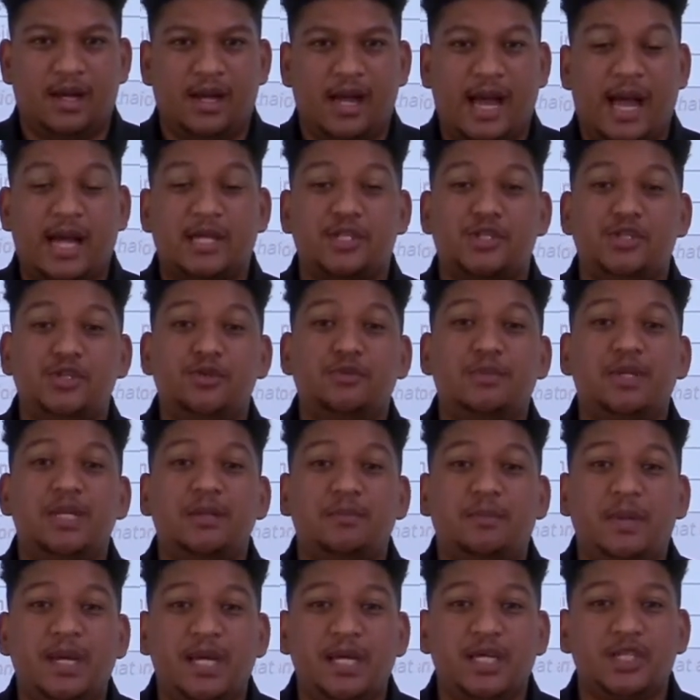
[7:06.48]
As
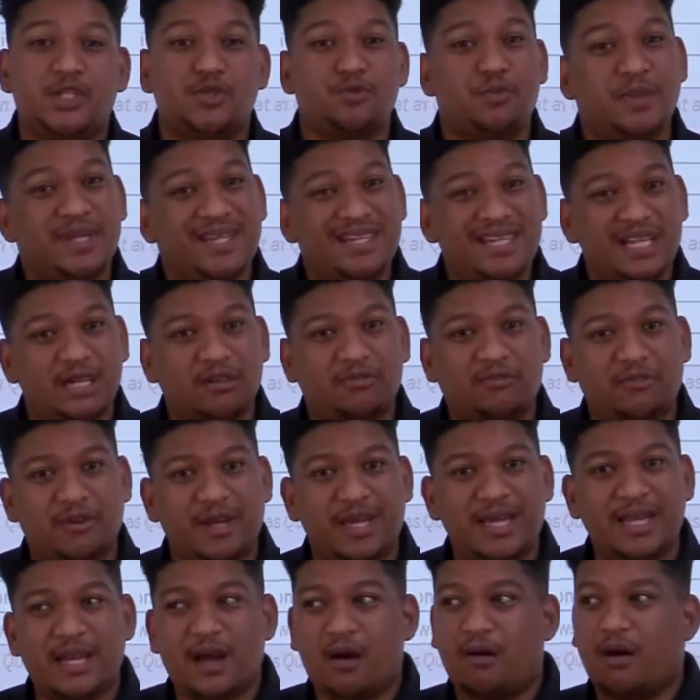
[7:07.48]
human beings, we differ
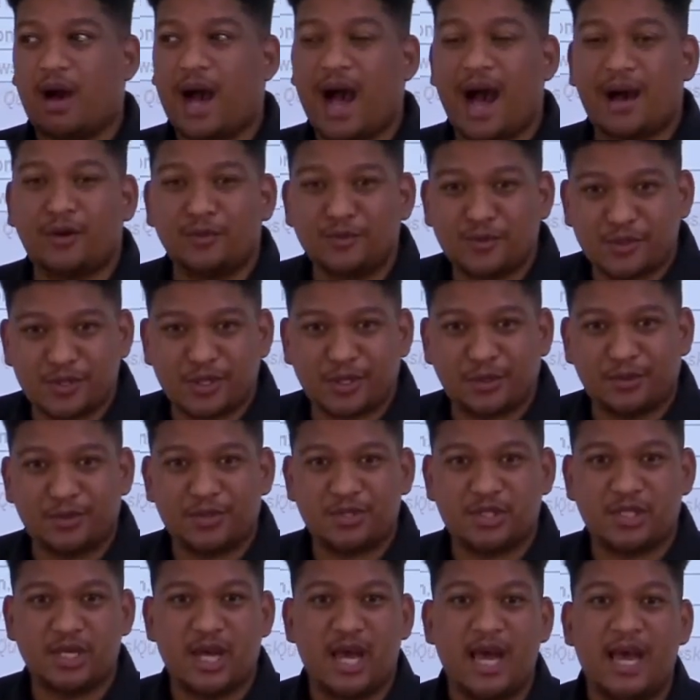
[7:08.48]
in our
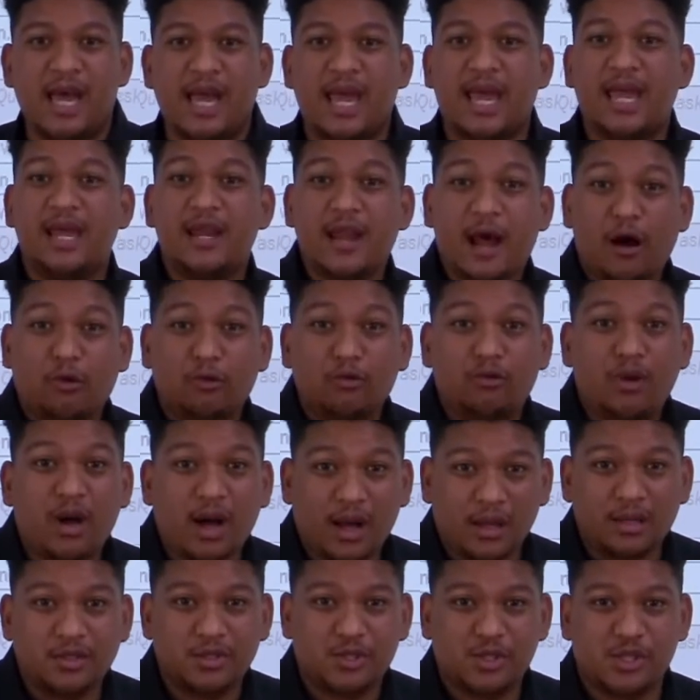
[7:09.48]
households, in our
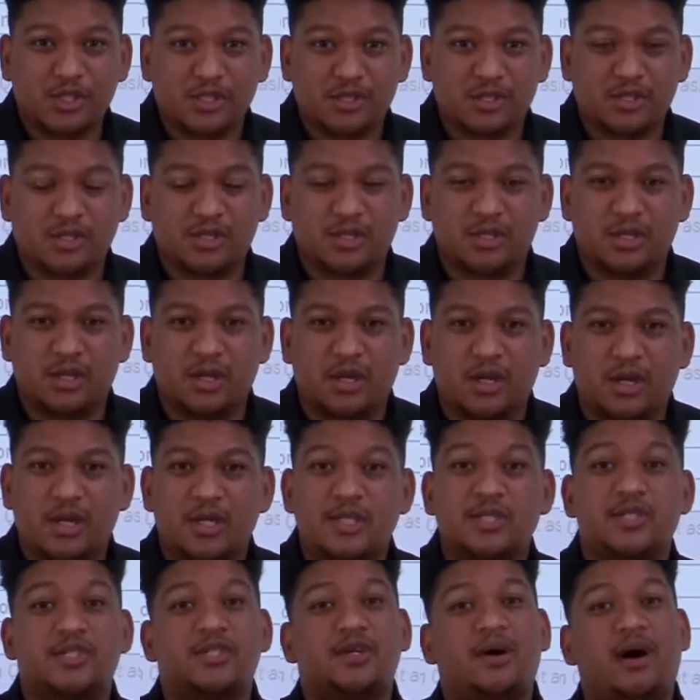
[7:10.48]
cultures.
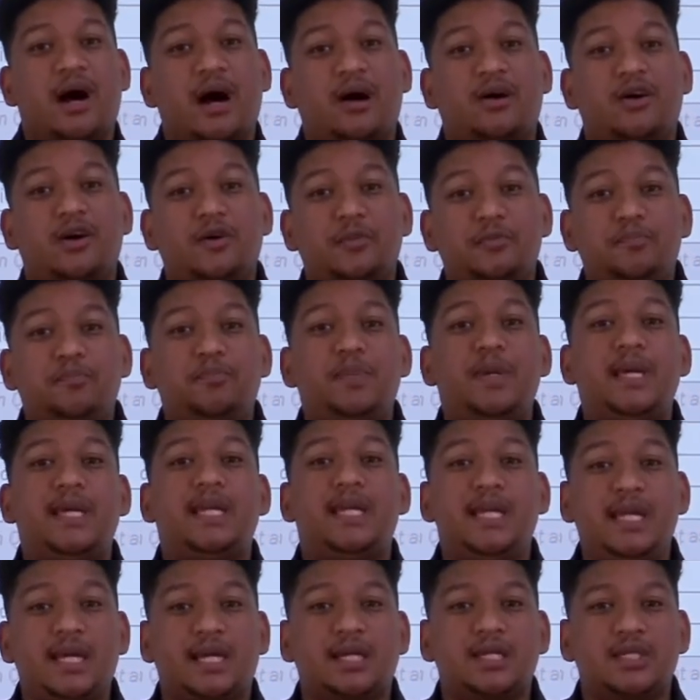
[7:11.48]
So our
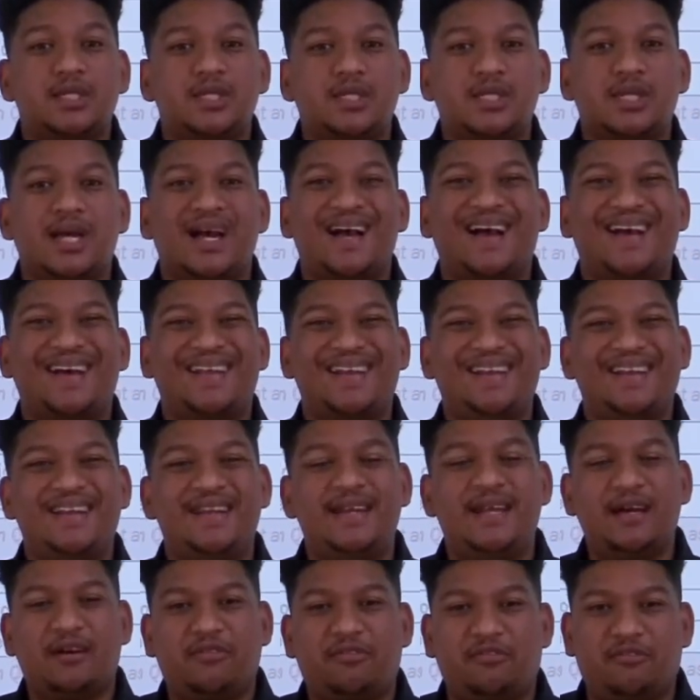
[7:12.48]
opinions
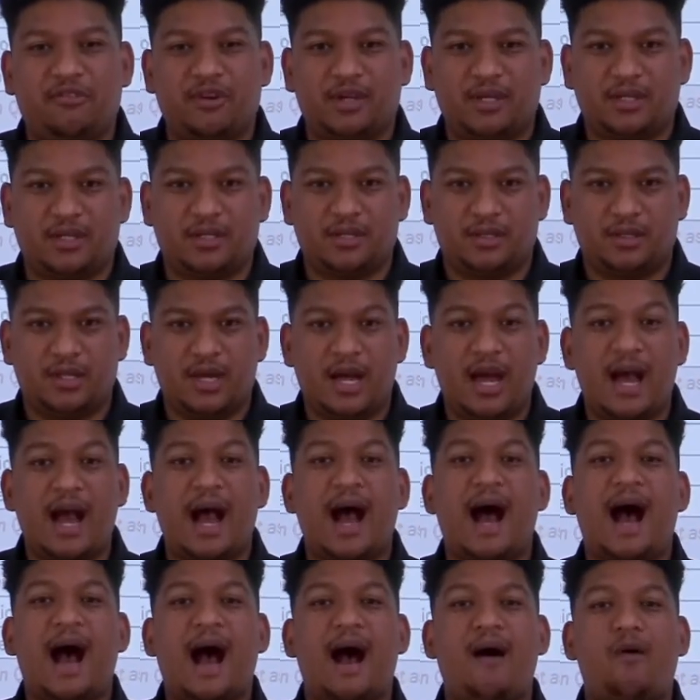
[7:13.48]
differ.
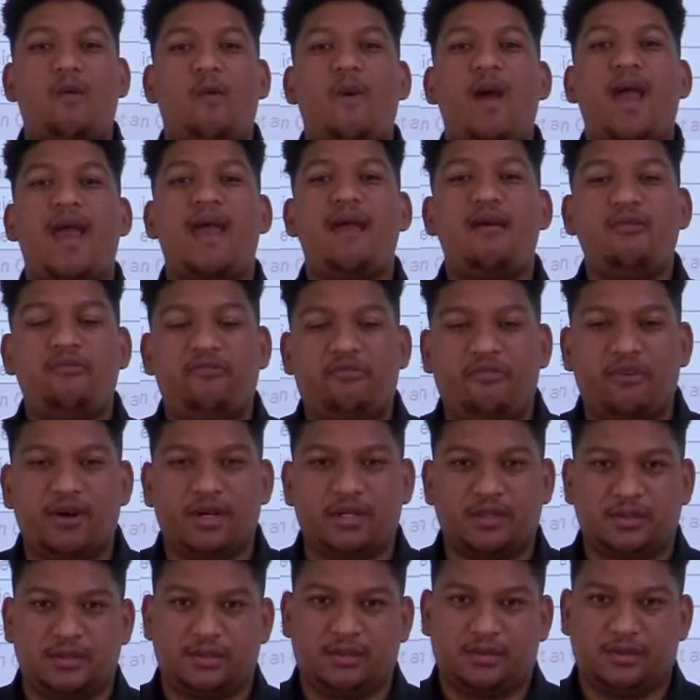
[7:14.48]
However,
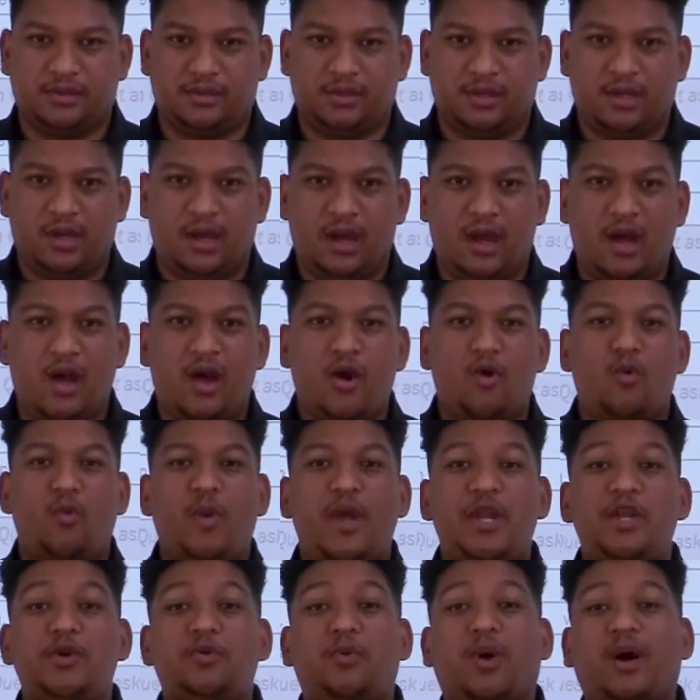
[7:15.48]

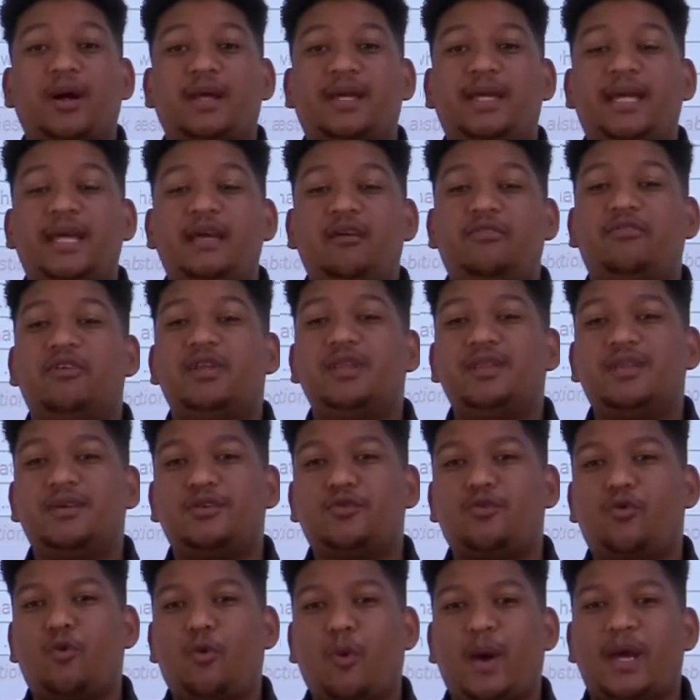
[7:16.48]
when you are given the
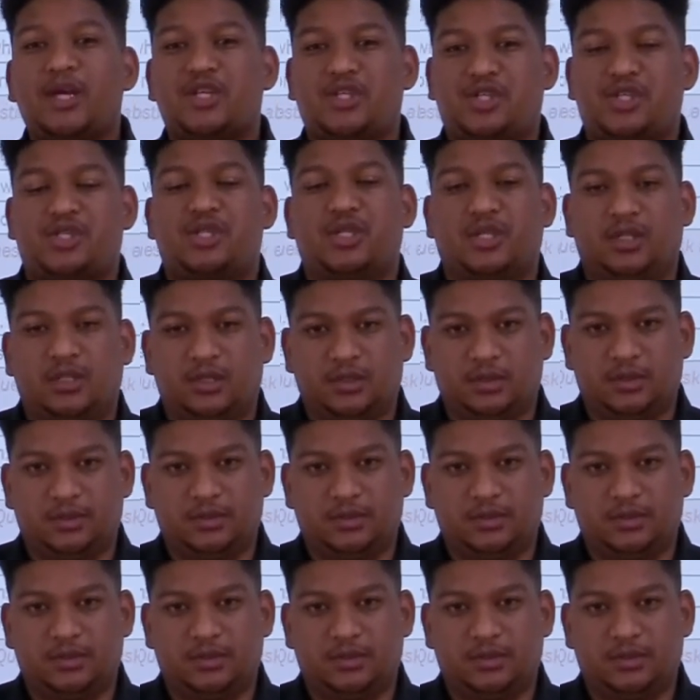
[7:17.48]
question